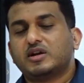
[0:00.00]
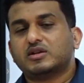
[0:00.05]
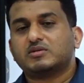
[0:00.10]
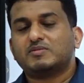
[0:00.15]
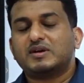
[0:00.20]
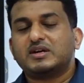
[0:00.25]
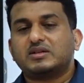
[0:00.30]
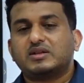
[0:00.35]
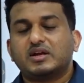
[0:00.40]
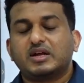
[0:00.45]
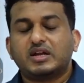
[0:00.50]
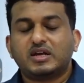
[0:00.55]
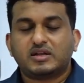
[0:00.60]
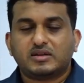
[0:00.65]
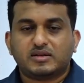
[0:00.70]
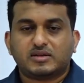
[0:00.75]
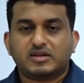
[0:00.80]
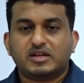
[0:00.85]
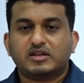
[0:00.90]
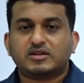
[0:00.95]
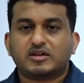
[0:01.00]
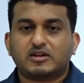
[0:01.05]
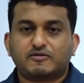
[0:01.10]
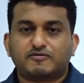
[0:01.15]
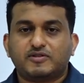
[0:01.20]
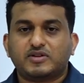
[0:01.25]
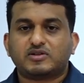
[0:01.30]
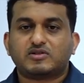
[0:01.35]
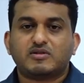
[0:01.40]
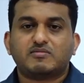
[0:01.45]
basically the sea
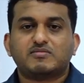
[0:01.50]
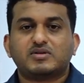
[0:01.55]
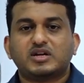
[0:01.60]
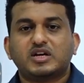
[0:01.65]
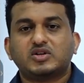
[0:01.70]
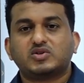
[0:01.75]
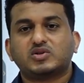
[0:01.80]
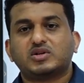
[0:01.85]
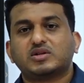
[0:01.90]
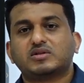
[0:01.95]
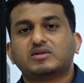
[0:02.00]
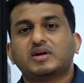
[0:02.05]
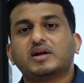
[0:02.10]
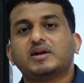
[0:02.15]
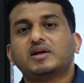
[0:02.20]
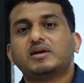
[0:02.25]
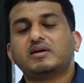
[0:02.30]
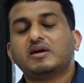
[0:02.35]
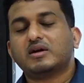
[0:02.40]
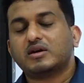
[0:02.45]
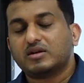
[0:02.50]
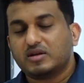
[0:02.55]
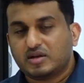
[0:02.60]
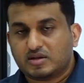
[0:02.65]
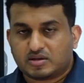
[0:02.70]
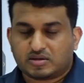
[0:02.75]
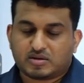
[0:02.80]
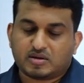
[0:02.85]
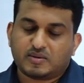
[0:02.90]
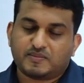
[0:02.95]
surface temperature is getting
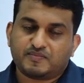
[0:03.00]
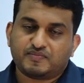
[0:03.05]
increased.